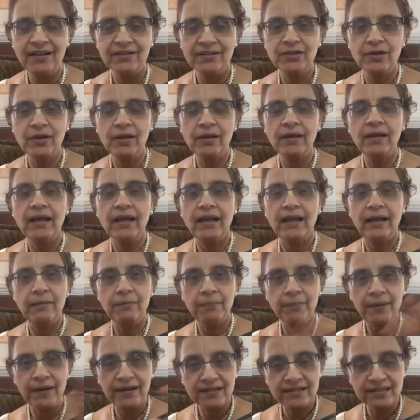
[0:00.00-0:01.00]
So
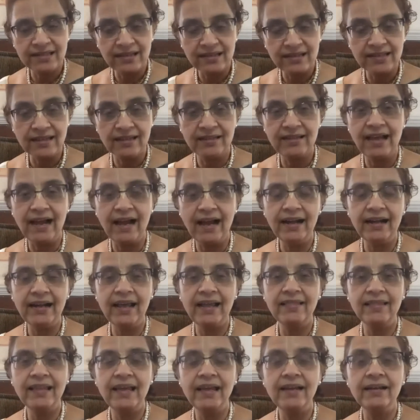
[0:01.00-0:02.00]
impulsiveness of that,
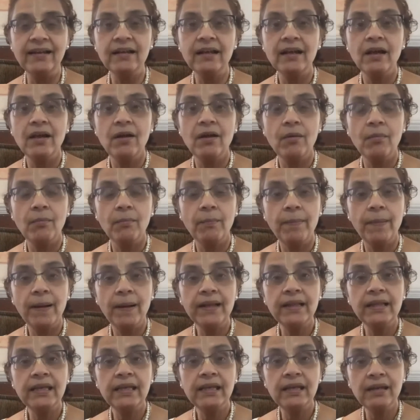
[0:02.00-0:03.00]
and then,
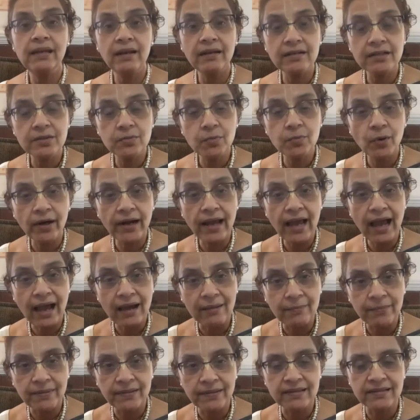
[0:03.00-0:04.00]
but here is what
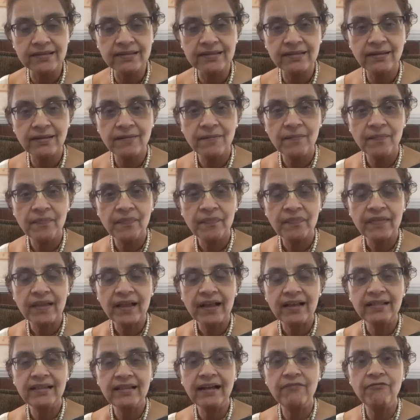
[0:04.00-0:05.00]
happens,
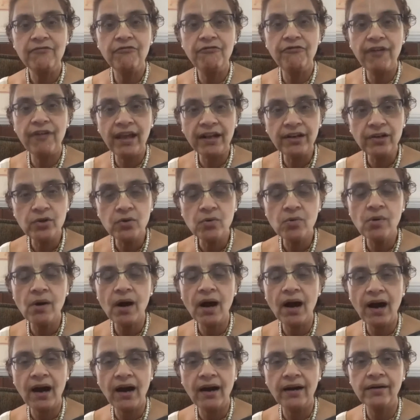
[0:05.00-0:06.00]
that when you
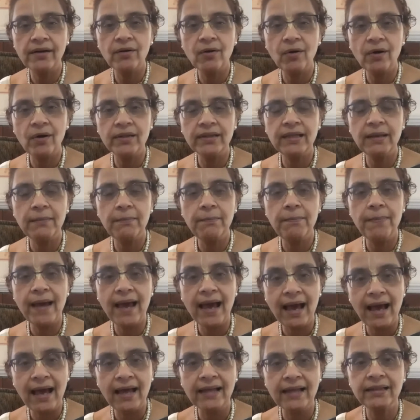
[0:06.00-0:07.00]
are on the
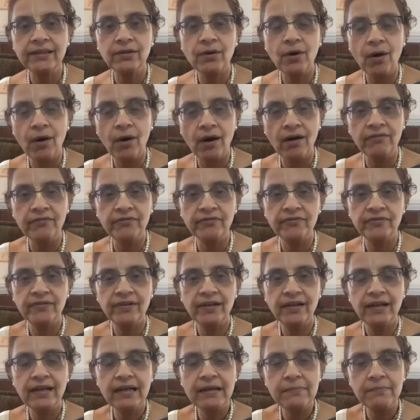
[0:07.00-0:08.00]
path of
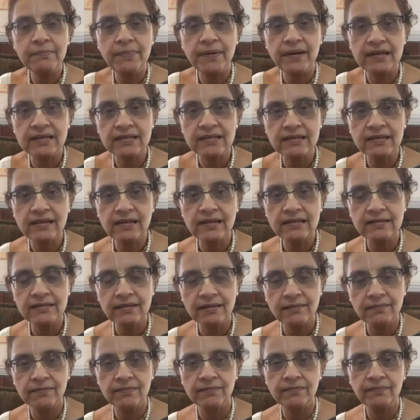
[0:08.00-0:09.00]
impersonalism,